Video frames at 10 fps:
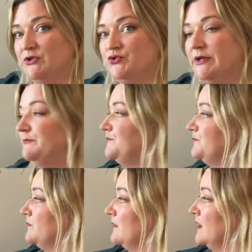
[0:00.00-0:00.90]
treat.
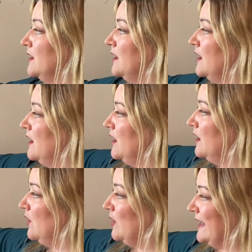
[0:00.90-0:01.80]

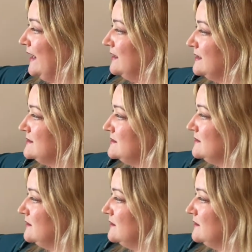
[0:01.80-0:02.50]
Organics.